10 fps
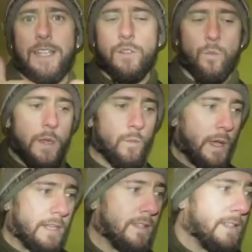that's a
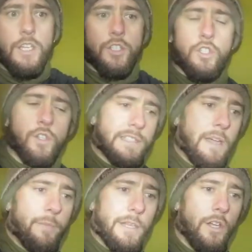win-win. Chuck
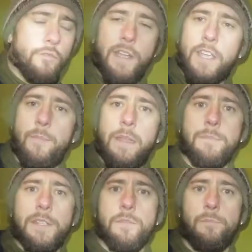down below and recommend
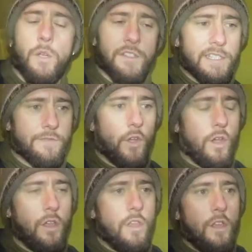me some books because I've
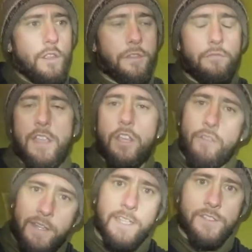got three
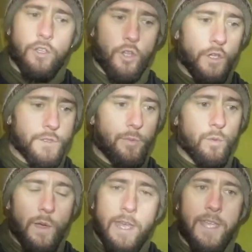credits on
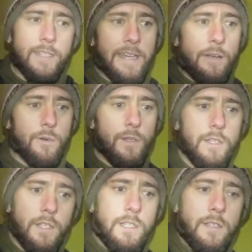Audible waiting now
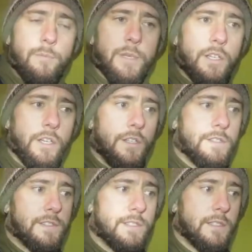
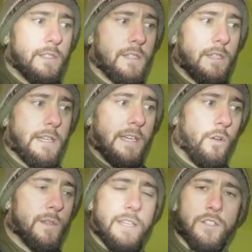because I
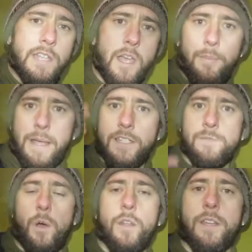always I just hit a blank
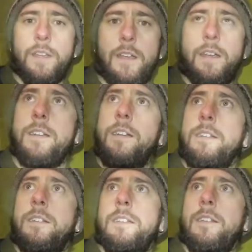spot and I, I,
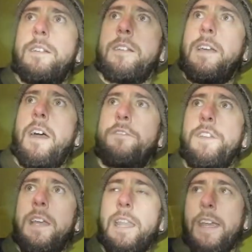I can't
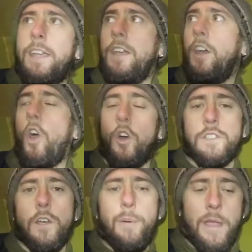think. I like uh,
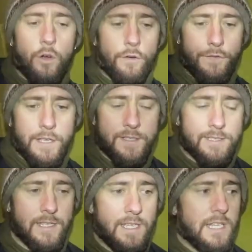
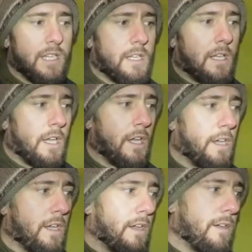autobiographies,
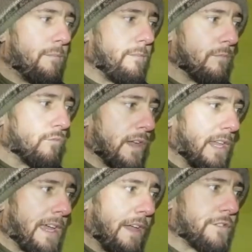um,
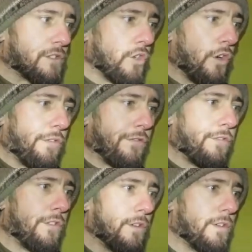real life stuff.